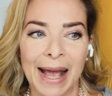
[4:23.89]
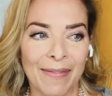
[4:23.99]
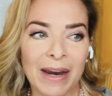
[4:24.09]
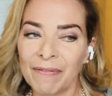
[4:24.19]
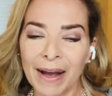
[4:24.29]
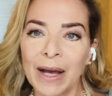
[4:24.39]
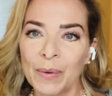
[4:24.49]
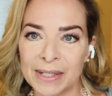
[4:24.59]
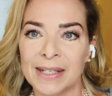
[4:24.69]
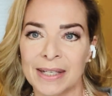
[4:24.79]
And then if I go
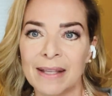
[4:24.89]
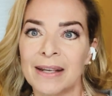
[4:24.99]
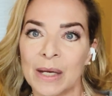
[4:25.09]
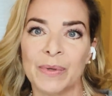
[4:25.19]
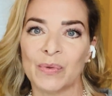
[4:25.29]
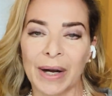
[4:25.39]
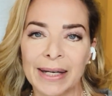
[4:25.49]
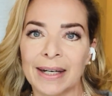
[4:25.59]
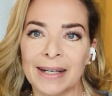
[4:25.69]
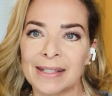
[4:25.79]
and see that he was right
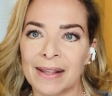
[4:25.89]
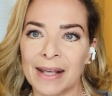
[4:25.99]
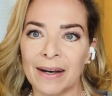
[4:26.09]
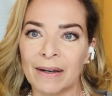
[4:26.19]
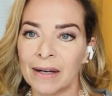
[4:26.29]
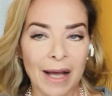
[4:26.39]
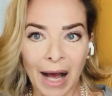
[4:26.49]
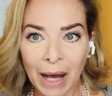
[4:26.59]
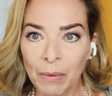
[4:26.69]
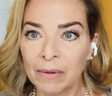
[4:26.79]
and it isn't there,
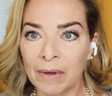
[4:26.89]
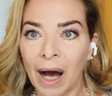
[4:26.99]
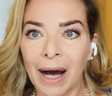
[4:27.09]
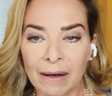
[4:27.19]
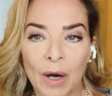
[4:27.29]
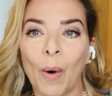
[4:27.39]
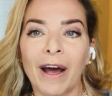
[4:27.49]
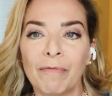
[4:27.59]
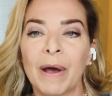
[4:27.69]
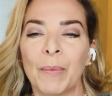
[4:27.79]
I will uh, go
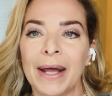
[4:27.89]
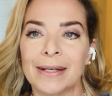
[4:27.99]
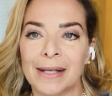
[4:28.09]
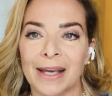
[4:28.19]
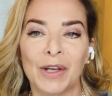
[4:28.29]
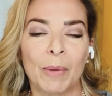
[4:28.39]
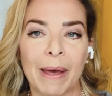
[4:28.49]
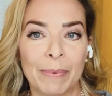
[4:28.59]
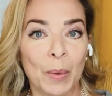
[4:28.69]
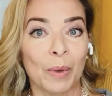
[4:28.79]
out of my way to say, You know,
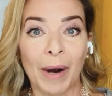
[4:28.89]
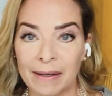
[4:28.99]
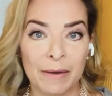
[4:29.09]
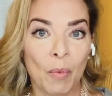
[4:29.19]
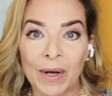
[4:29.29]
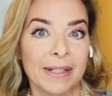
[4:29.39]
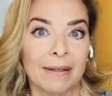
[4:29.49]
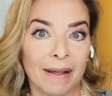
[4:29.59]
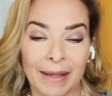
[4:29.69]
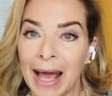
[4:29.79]
babe, you were right. It
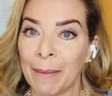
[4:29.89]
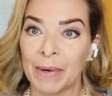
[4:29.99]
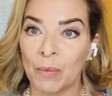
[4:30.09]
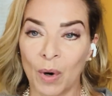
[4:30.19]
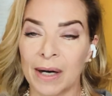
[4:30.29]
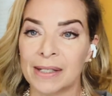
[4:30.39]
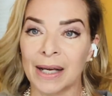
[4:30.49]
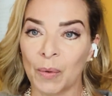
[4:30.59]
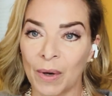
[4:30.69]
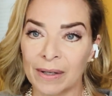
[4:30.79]
wasn't in the cabinet where I
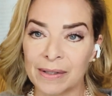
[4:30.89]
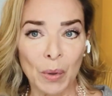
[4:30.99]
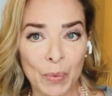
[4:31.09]
said it was.